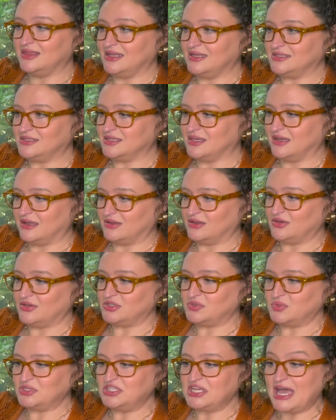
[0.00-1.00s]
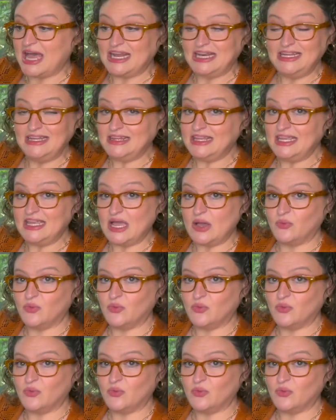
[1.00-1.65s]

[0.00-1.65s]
these colors, which I didn't think I